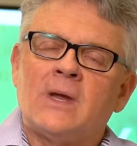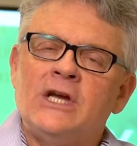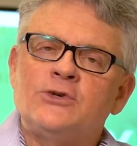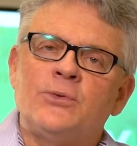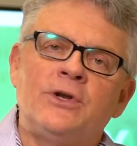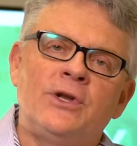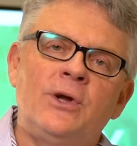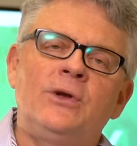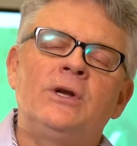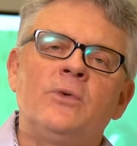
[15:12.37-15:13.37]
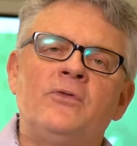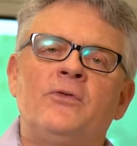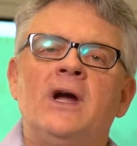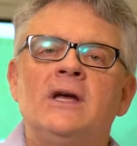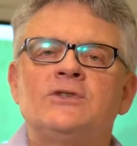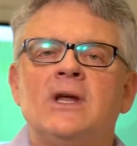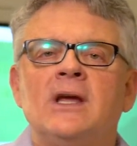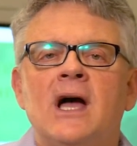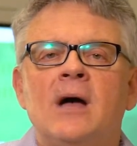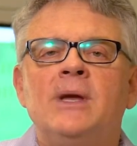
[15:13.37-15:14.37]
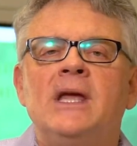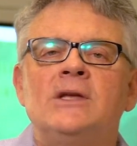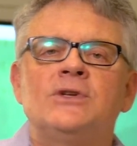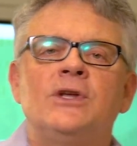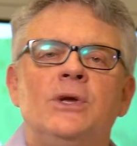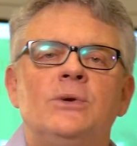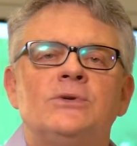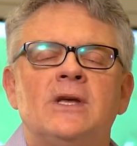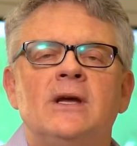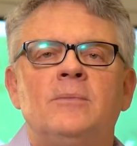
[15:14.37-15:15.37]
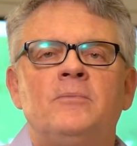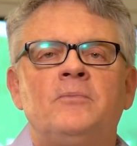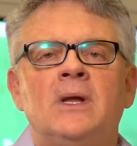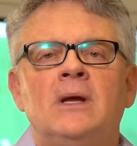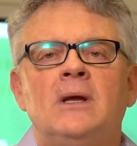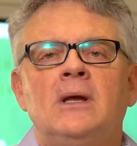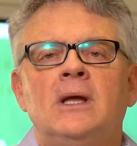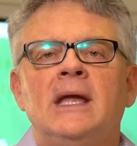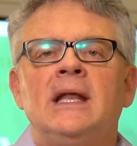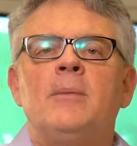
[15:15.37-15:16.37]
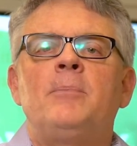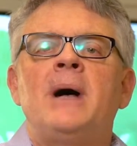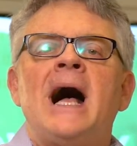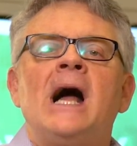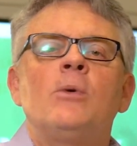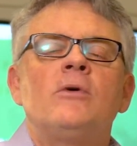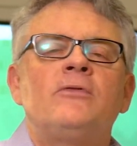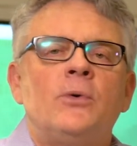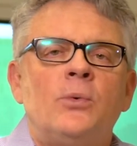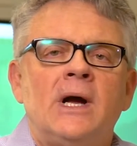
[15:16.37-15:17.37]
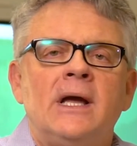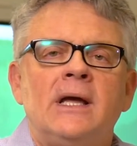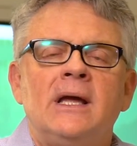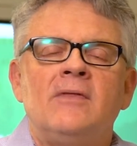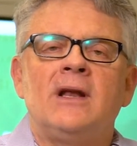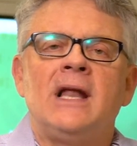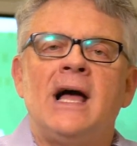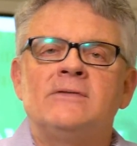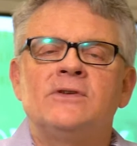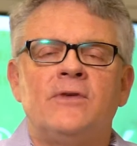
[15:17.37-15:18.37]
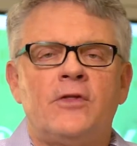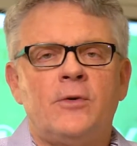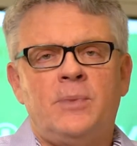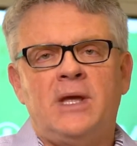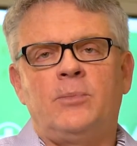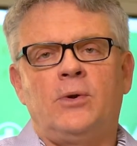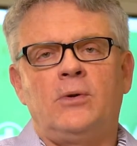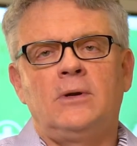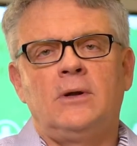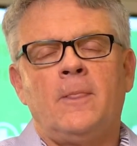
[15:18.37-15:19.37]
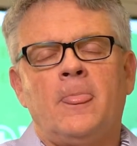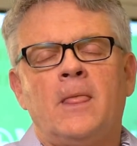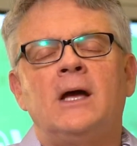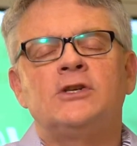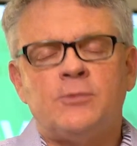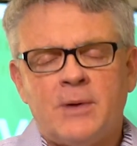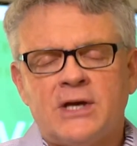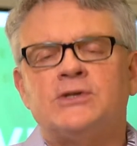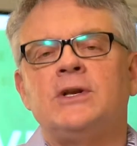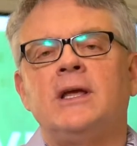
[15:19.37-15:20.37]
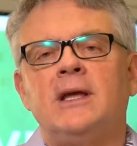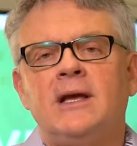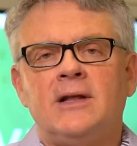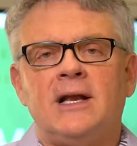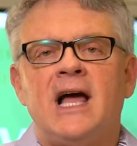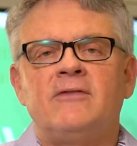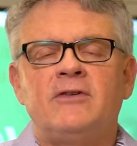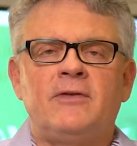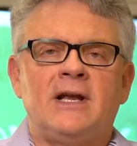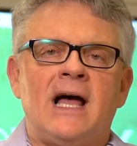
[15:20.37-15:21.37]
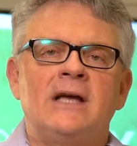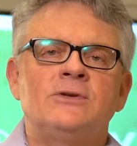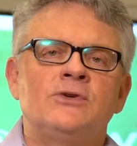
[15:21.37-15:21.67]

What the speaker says: He's renewed and refreshed, and God begins to use him in a powerful way in the lives of other people, especially in the life of Elisha.